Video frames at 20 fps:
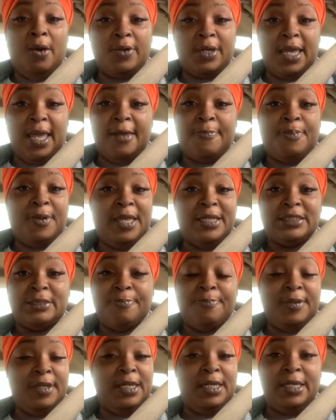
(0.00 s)
Okay,
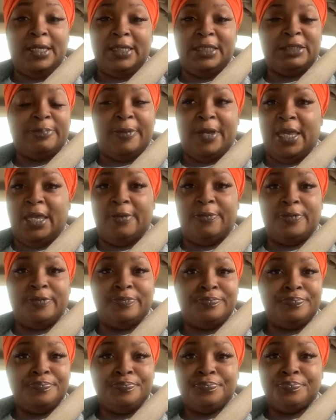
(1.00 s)
peasant peons, baby.
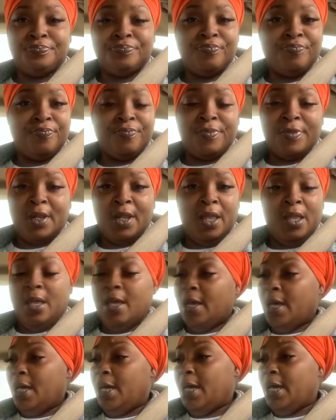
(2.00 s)

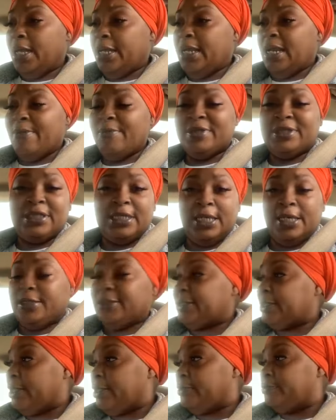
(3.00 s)
Honey, let me tell
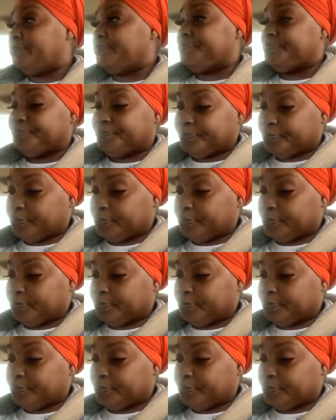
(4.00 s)
you something.